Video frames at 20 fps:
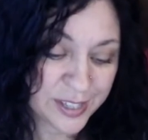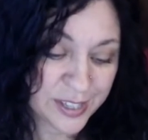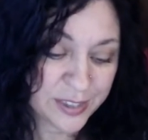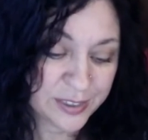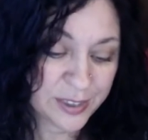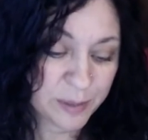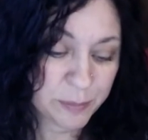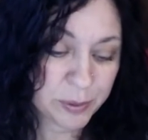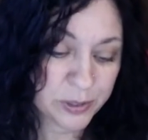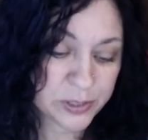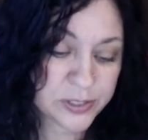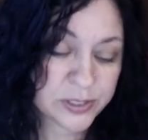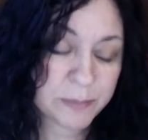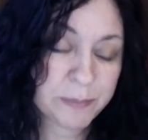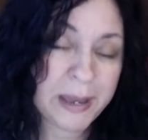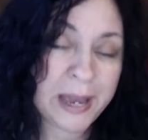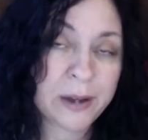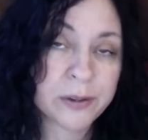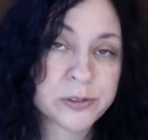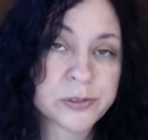they push the
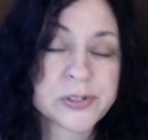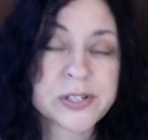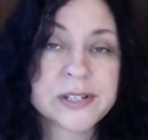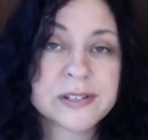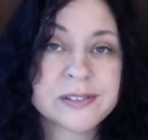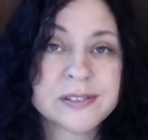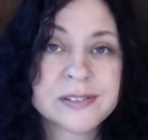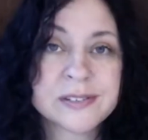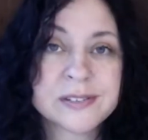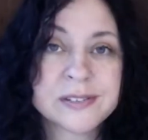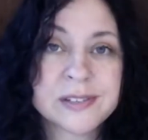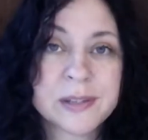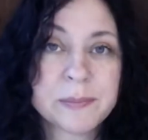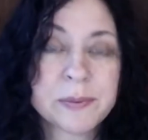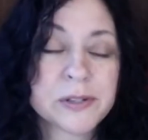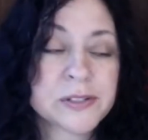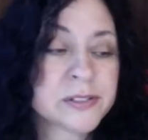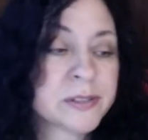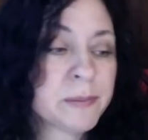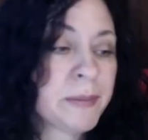boundaries.
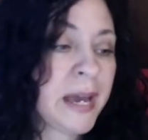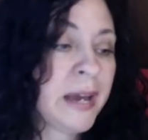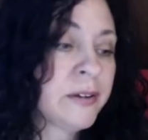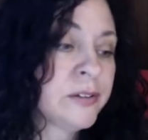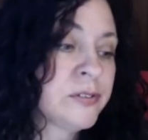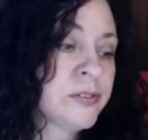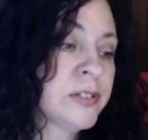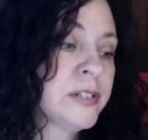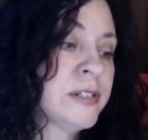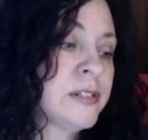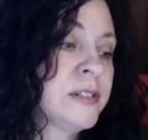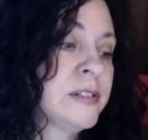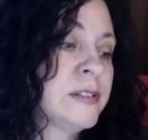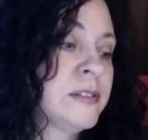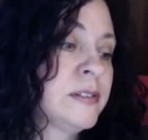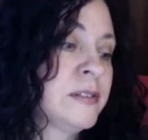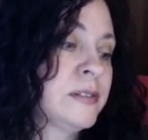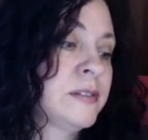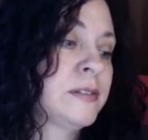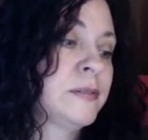
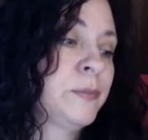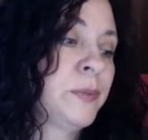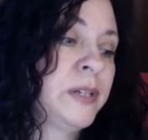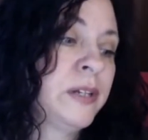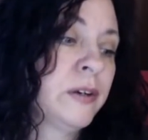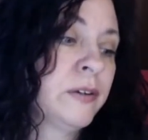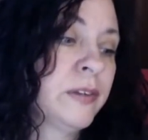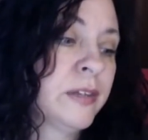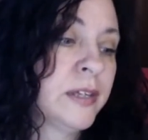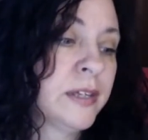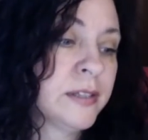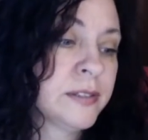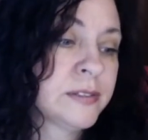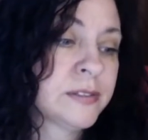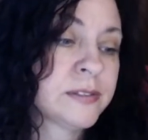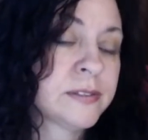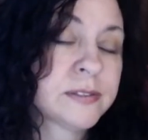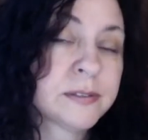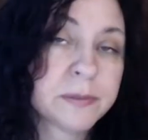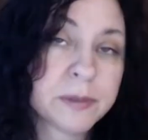We know
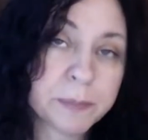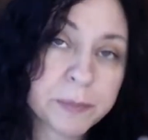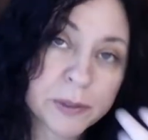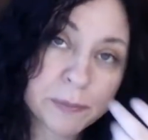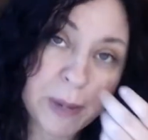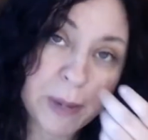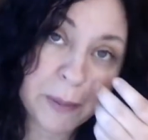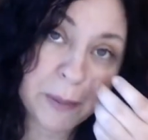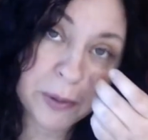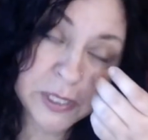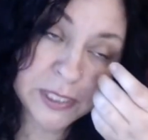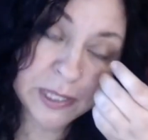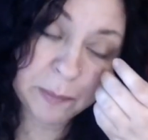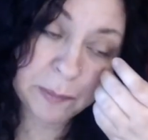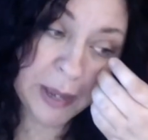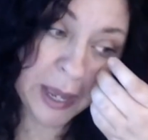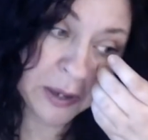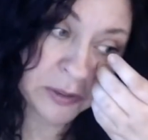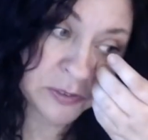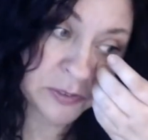this. By pushing
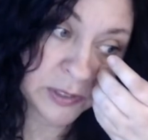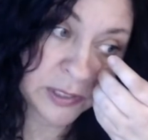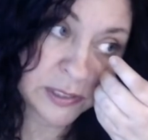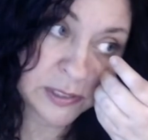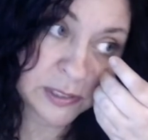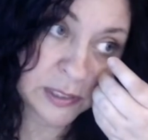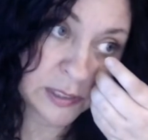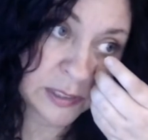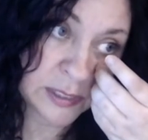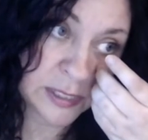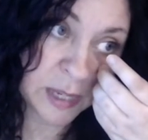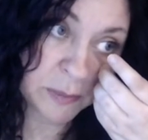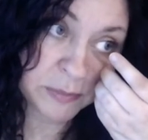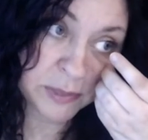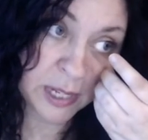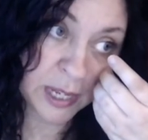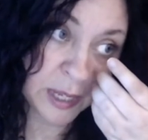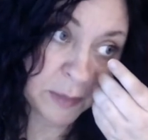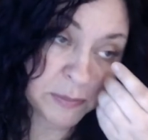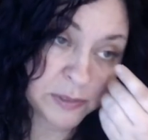boundaries, and
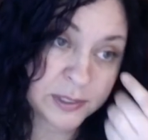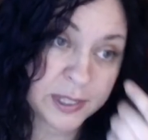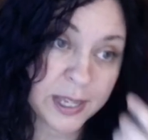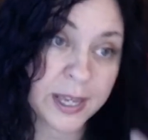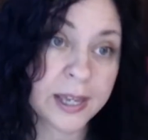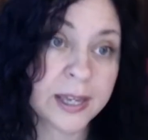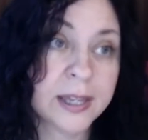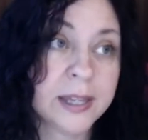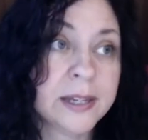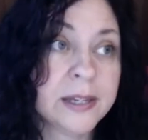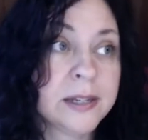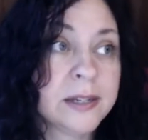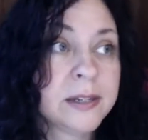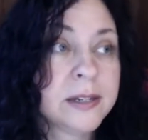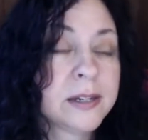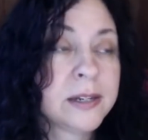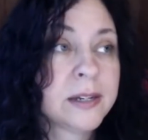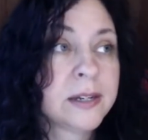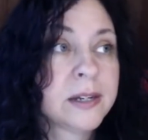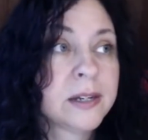sometimes can
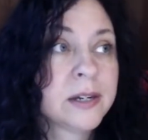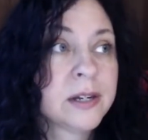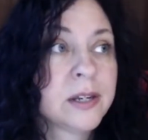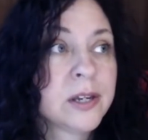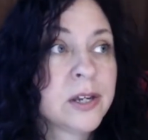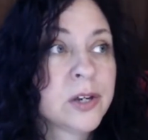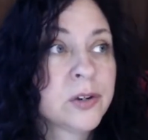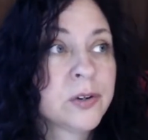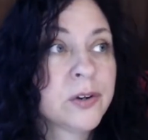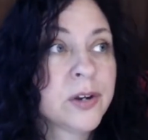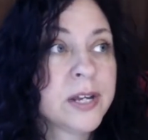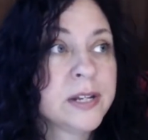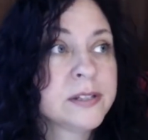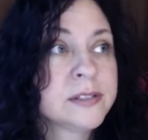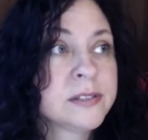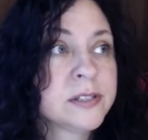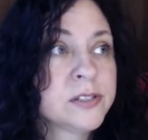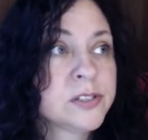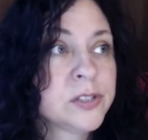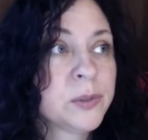create a
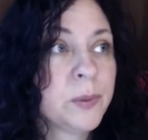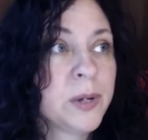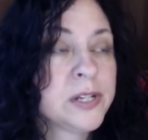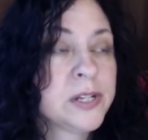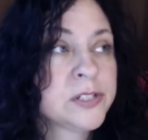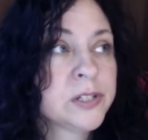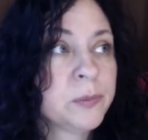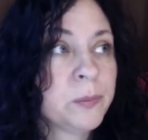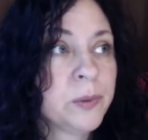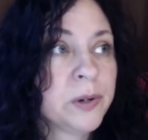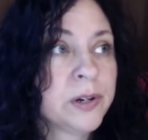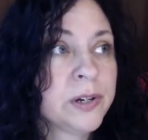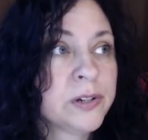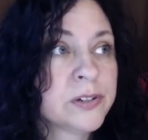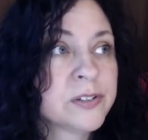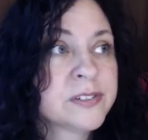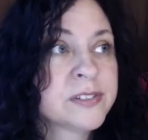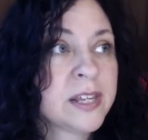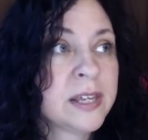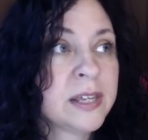situation where
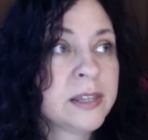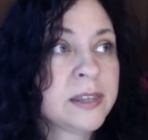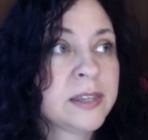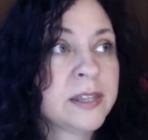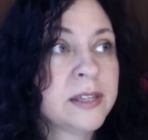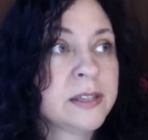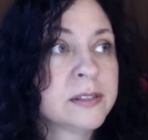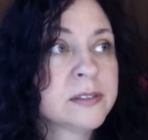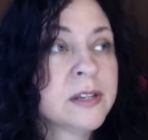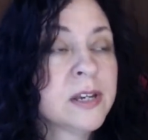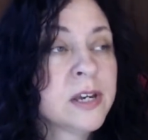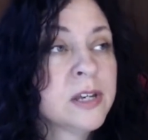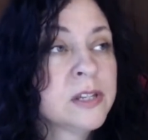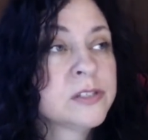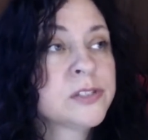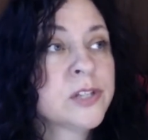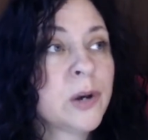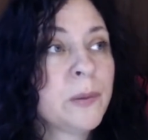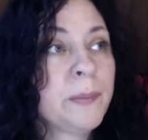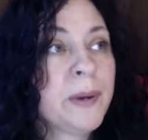you're saying things.
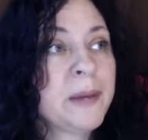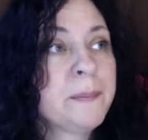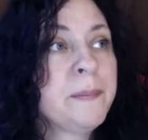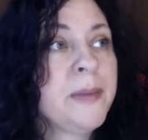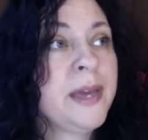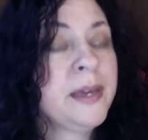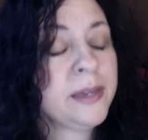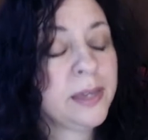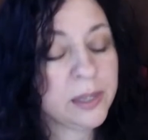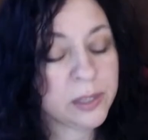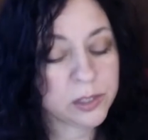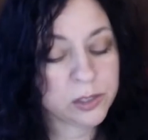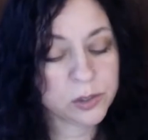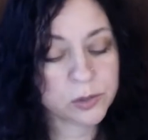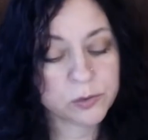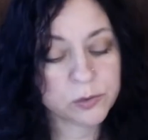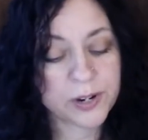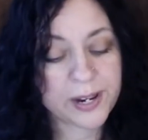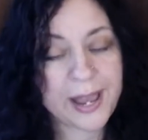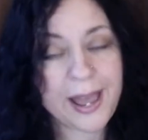So by making
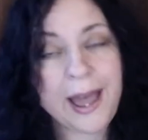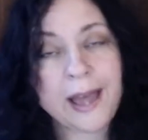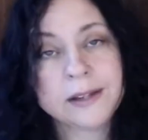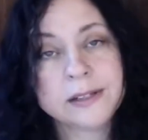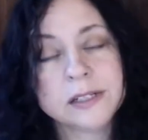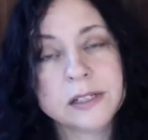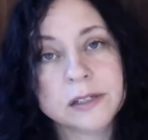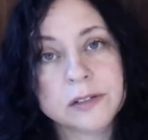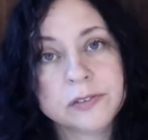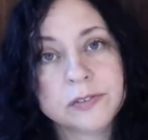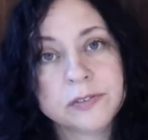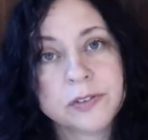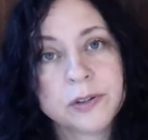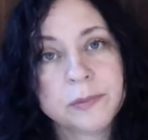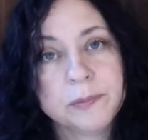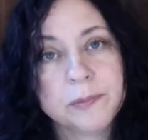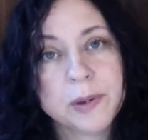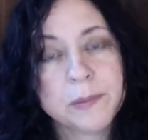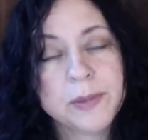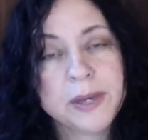you reactive
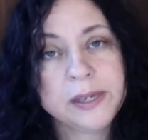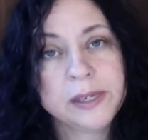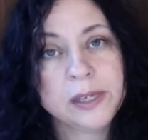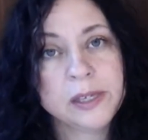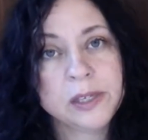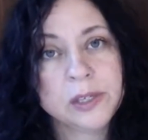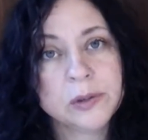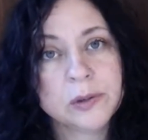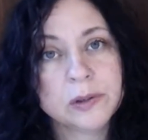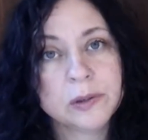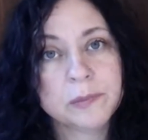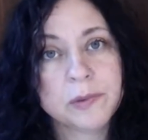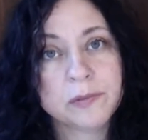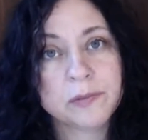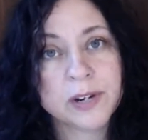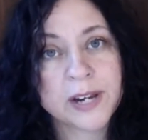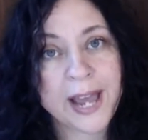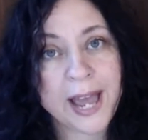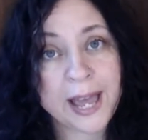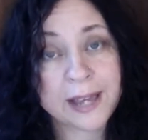
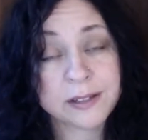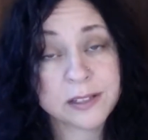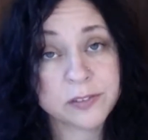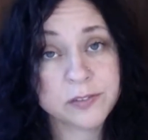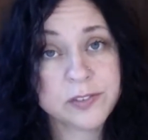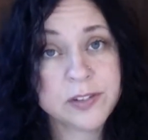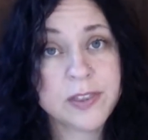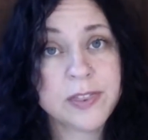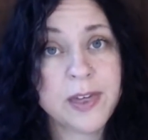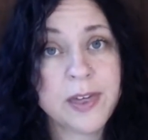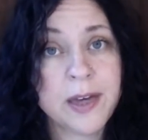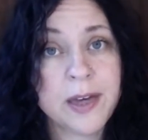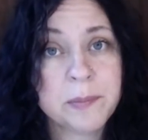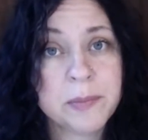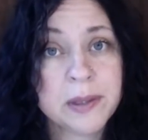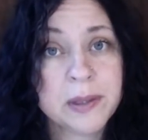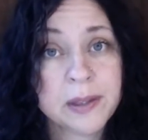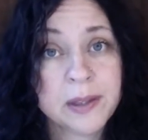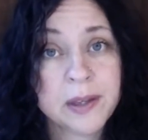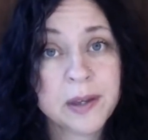to
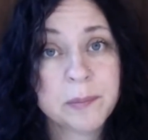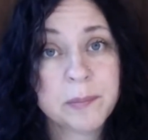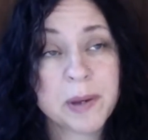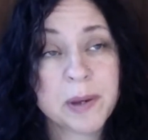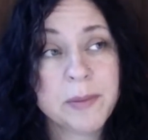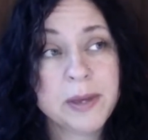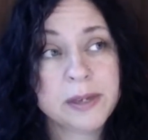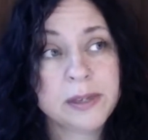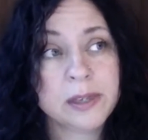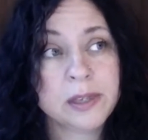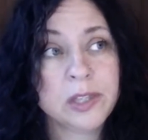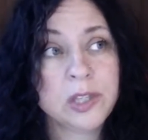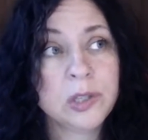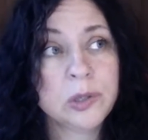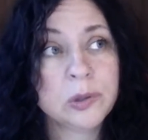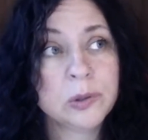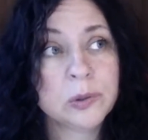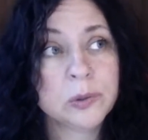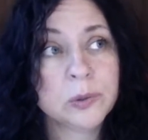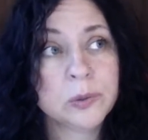them, by making
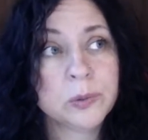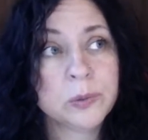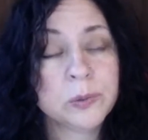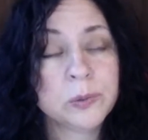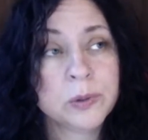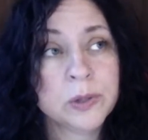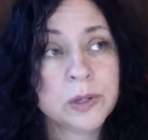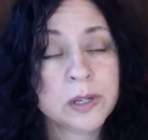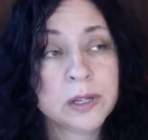you